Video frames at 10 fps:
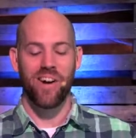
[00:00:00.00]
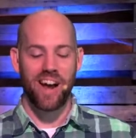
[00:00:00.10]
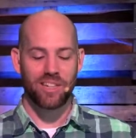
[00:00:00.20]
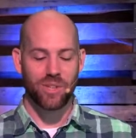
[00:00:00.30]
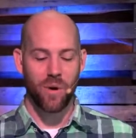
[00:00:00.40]
All
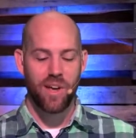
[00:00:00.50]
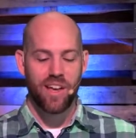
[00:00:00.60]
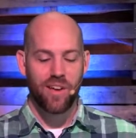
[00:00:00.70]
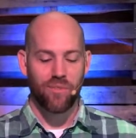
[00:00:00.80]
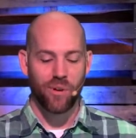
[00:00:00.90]
right. So,
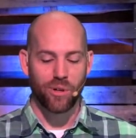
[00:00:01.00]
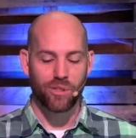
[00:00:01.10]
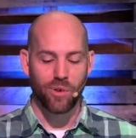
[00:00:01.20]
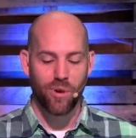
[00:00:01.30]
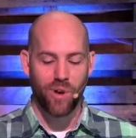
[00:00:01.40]
for those
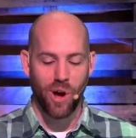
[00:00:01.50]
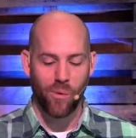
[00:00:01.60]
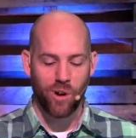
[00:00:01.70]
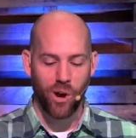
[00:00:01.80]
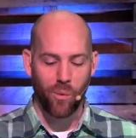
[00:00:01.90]
of you who are
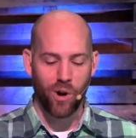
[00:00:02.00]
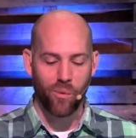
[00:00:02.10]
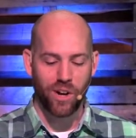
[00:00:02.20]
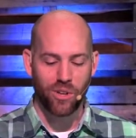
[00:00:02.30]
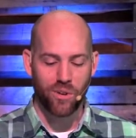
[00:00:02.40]
not, not aware of
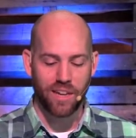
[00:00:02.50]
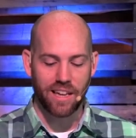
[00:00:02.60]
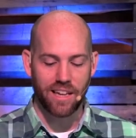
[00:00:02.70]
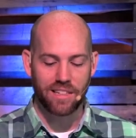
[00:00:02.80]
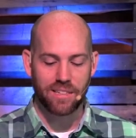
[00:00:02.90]
what a eunuch
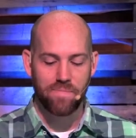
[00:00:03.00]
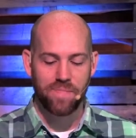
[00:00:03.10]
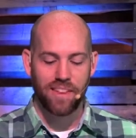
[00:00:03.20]
is,